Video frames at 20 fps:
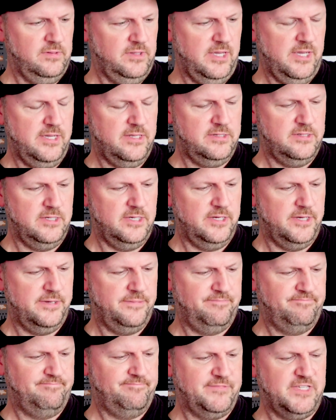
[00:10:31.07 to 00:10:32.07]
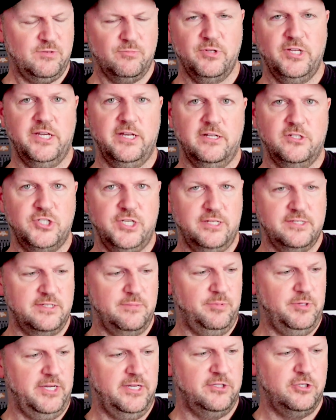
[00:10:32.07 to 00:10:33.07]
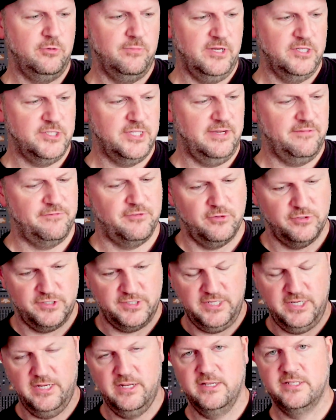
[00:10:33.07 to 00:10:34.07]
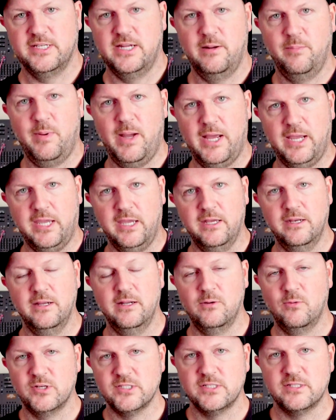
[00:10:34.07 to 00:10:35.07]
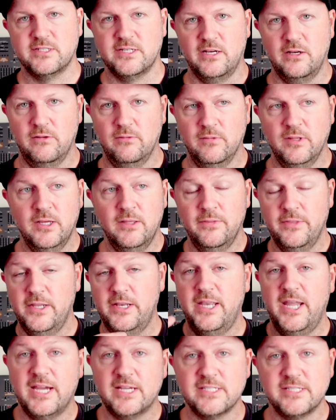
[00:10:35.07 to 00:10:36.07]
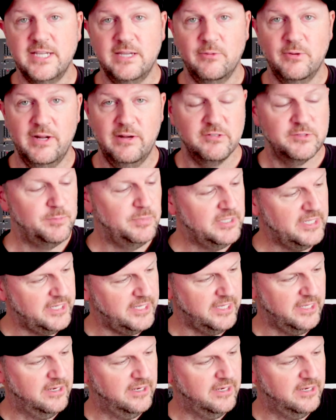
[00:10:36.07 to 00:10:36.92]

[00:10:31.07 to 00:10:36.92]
and didn't really get a chance to play it too much that first day, and I set it back in, and it wasn't until the next day when I was playing